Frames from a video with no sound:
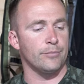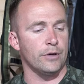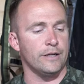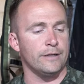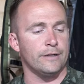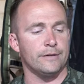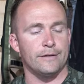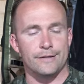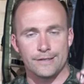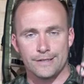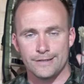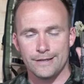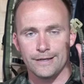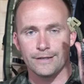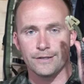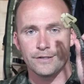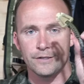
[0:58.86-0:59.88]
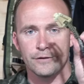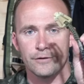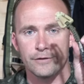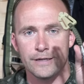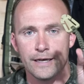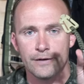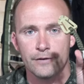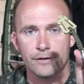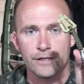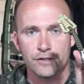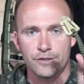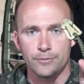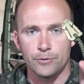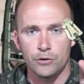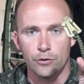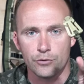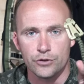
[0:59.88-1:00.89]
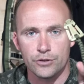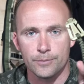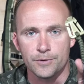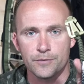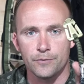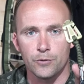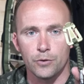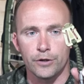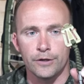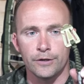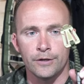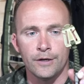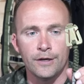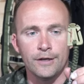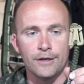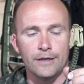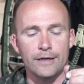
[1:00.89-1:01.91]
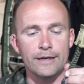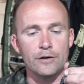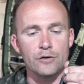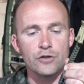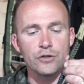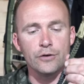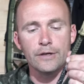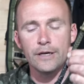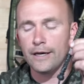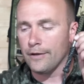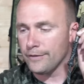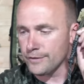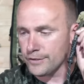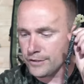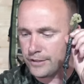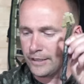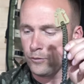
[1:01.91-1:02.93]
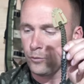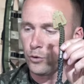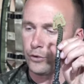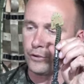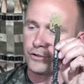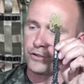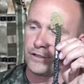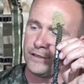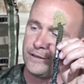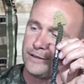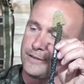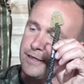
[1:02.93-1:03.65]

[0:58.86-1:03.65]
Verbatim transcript: and break the Snake Ascender down. I'll get some close-ups for you and I'll show you how this thing works and